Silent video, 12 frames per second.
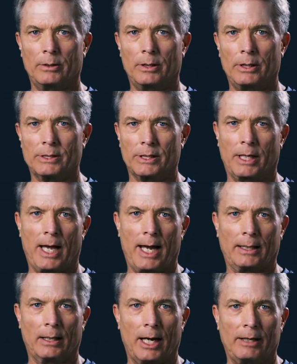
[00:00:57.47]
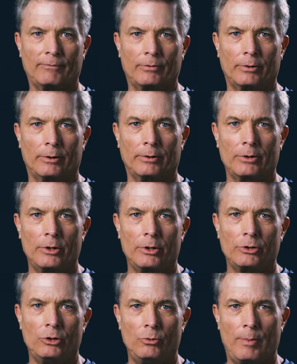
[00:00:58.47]
is a guideline for
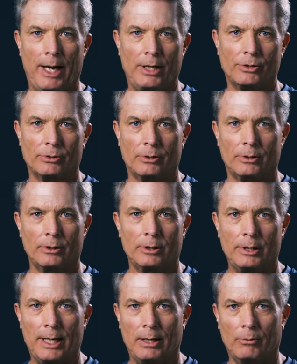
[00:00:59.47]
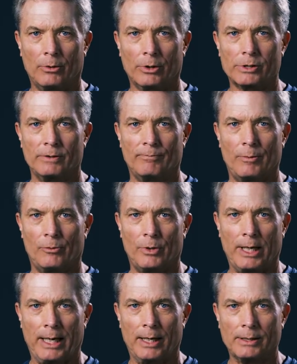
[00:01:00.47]
two major networks of
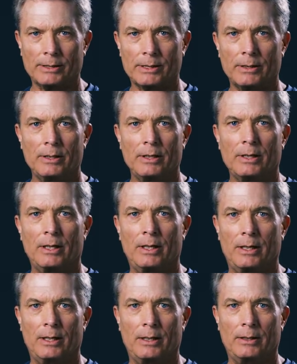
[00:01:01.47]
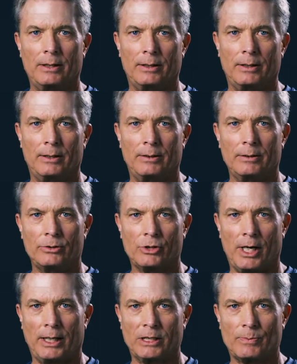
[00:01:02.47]
meridians in
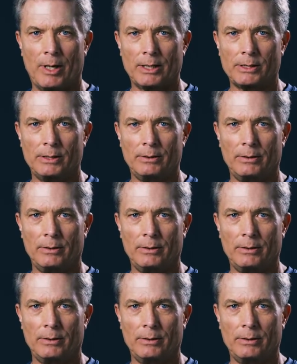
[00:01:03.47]
Chinese medicine,